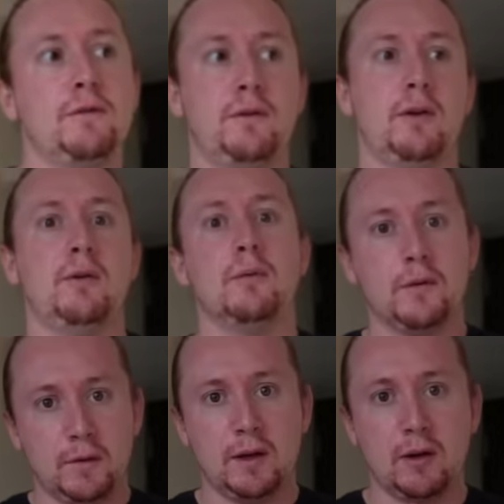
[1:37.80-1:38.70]
the flow of
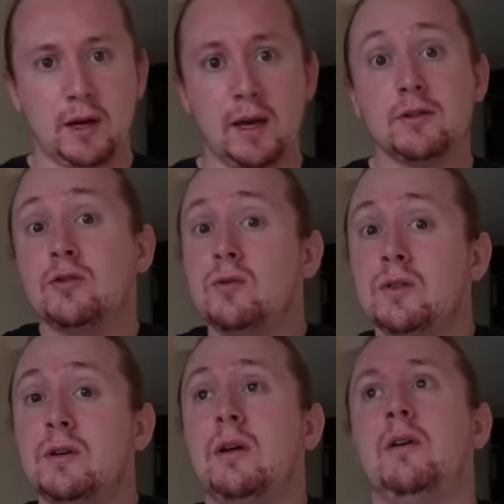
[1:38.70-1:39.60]
the video here to talk
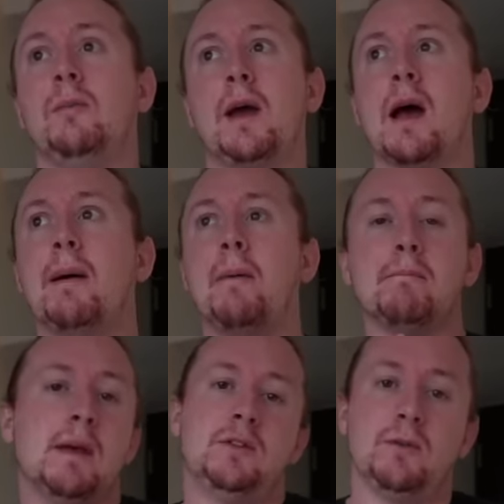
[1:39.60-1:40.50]
to you a little bit about
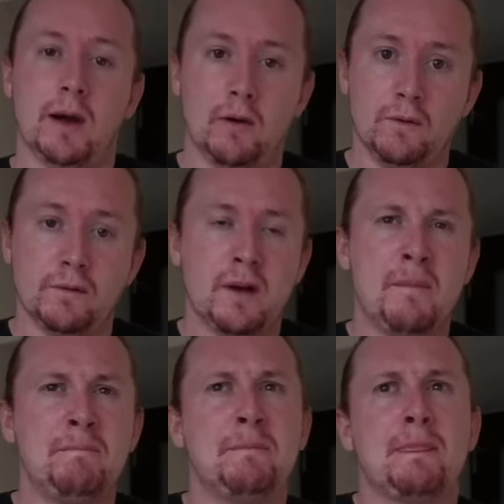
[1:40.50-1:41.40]
mental health.
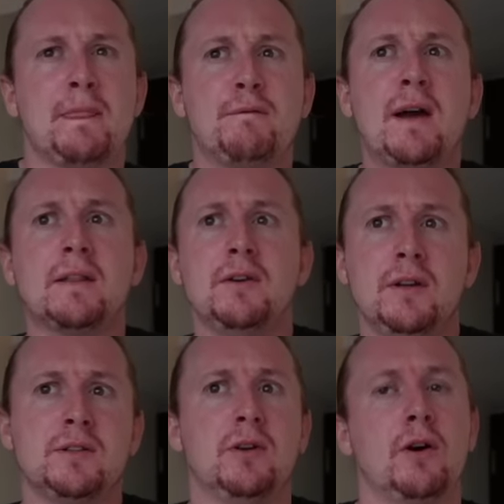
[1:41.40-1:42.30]
The fact that you
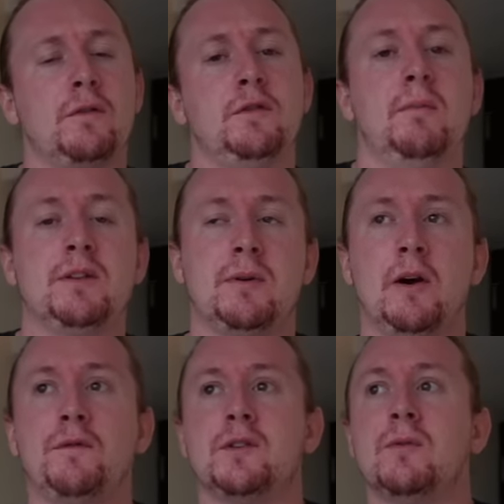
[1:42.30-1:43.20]
need to look after your mental
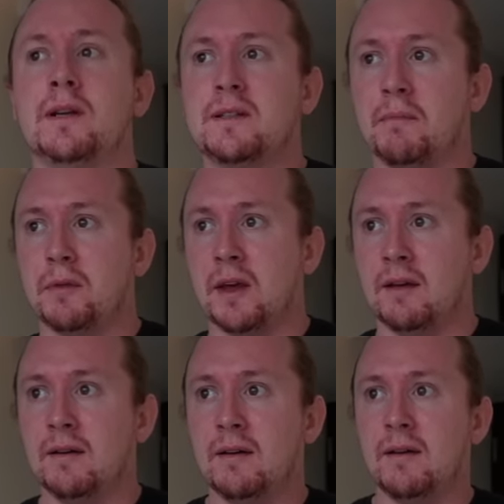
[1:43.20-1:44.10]
health is always
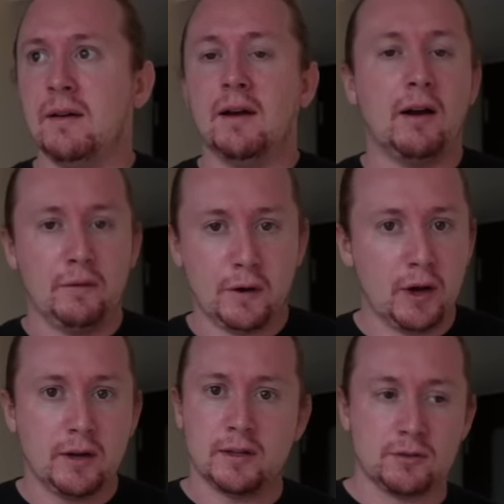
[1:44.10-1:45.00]
something I've
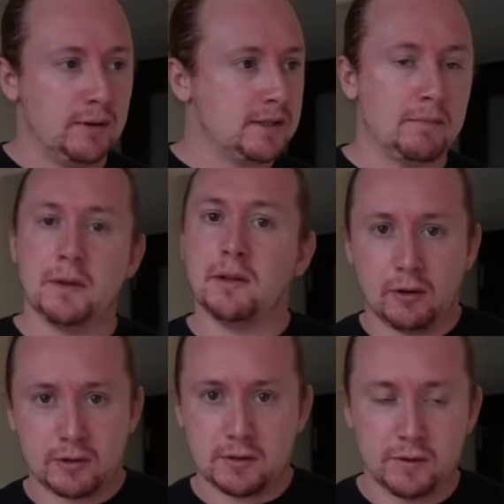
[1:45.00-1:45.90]
heard, it's always something that
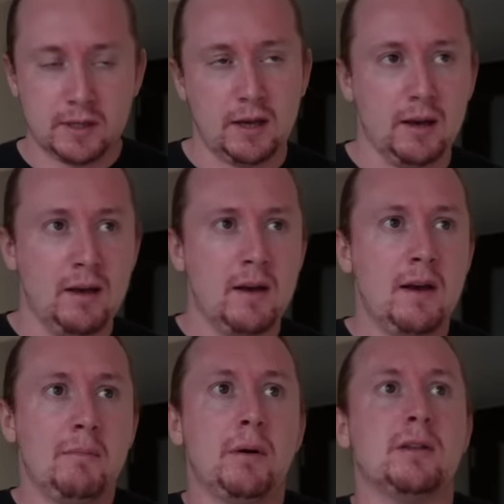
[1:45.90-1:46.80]
lots of us hear,
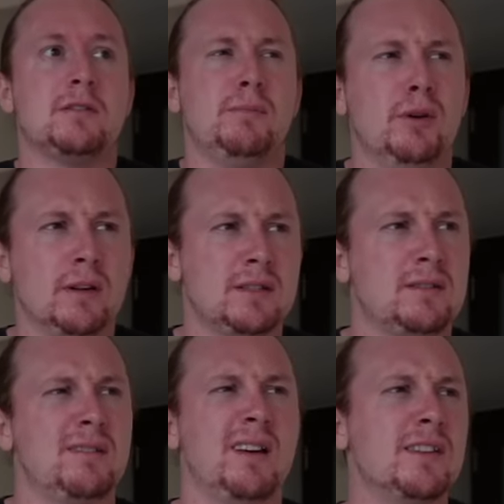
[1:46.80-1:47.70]
but to be
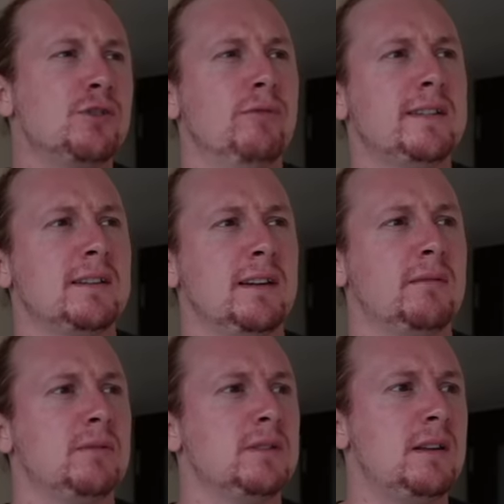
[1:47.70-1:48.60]
honest, until recently
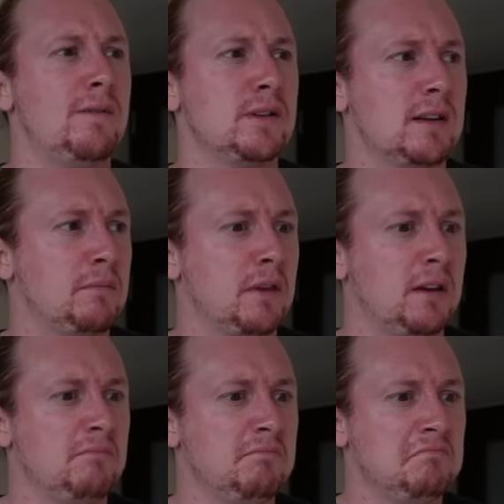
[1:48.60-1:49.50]
it was never
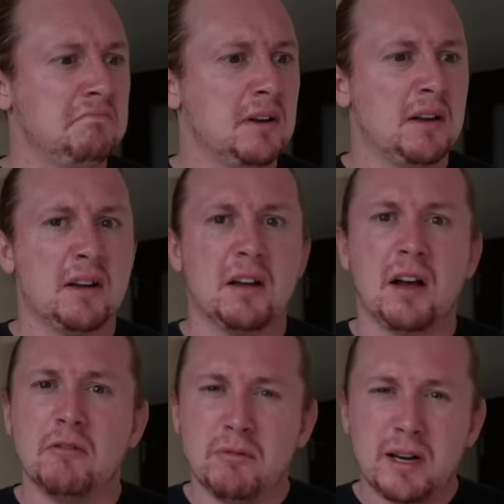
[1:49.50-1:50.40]
something
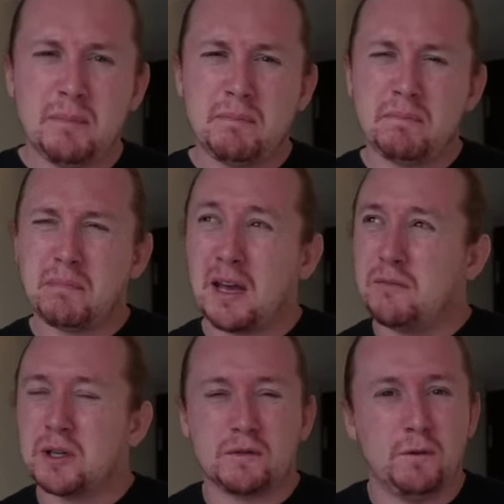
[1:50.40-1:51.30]
I really gave
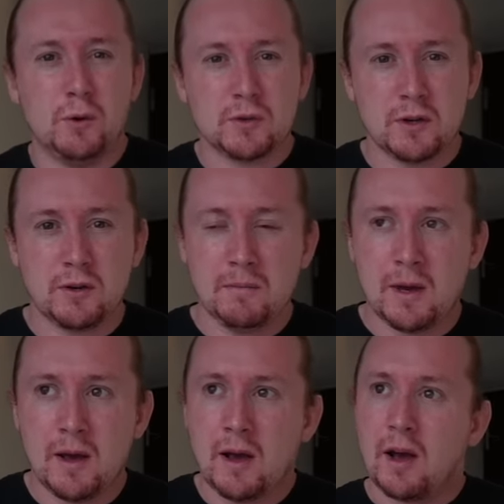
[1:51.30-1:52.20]
much thought to.
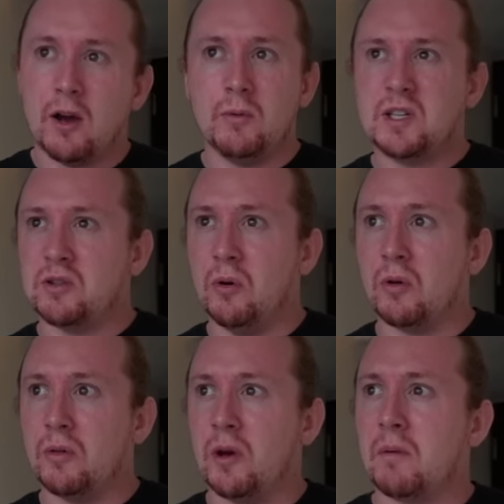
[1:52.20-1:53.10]
I always
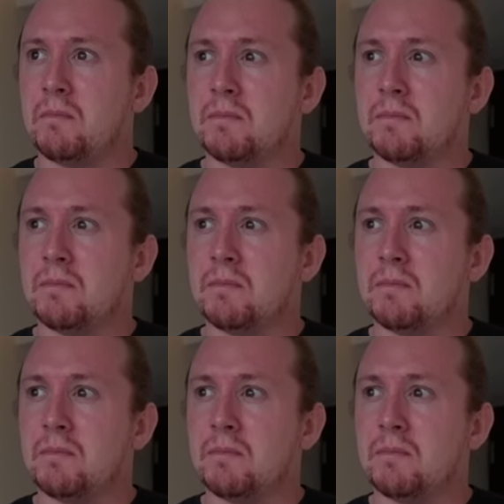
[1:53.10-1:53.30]
thought that